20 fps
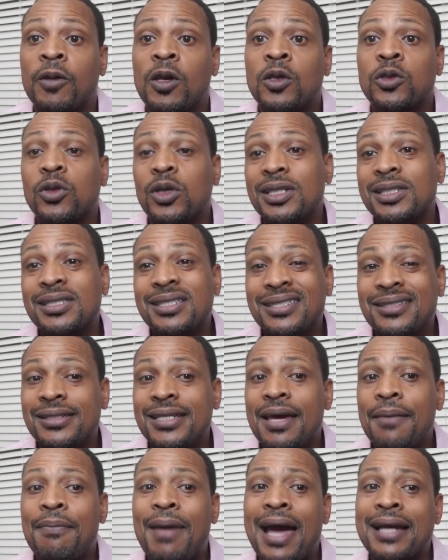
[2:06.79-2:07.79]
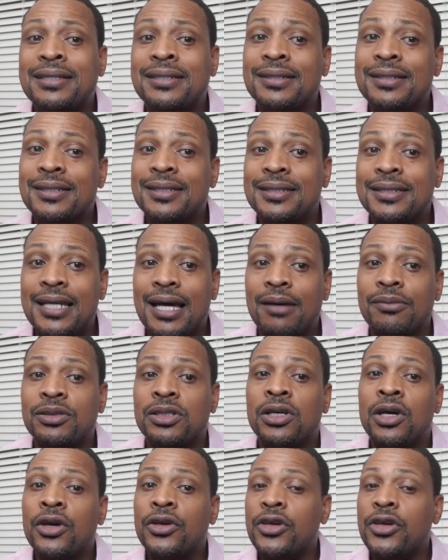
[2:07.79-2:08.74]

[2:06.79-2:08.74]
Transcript: So let's get back to the steps.